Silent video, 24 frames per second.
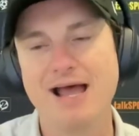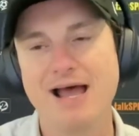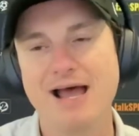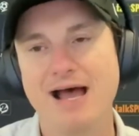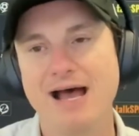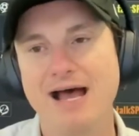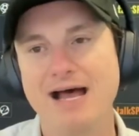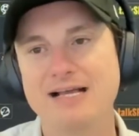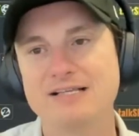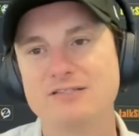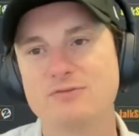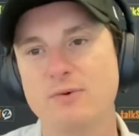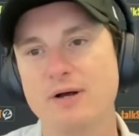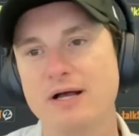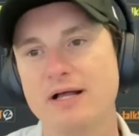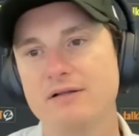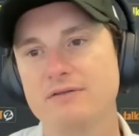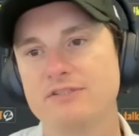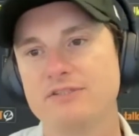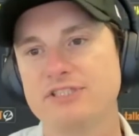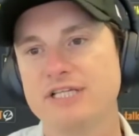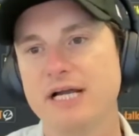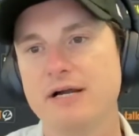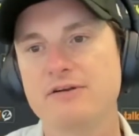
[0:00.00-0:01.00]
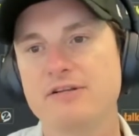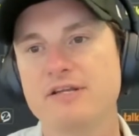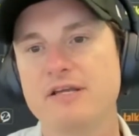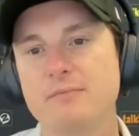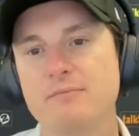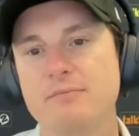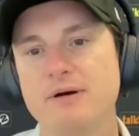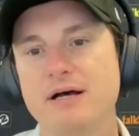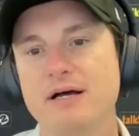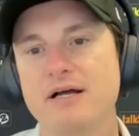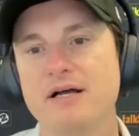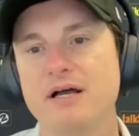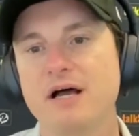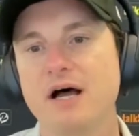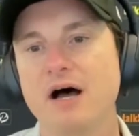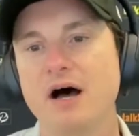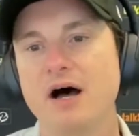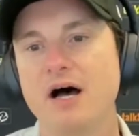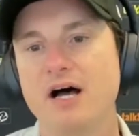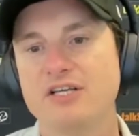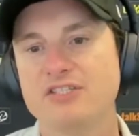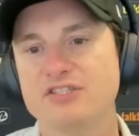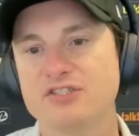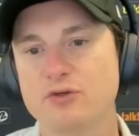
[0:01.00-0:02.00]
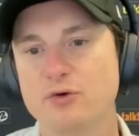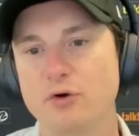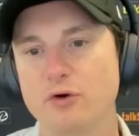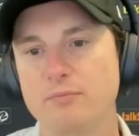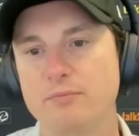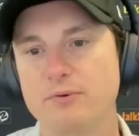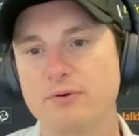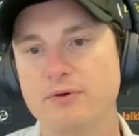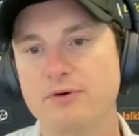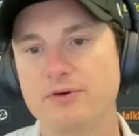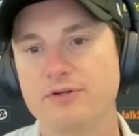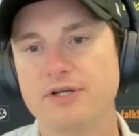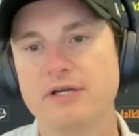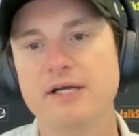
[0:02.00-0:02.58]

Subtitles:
as well. Jared Kimber, Scoreboard.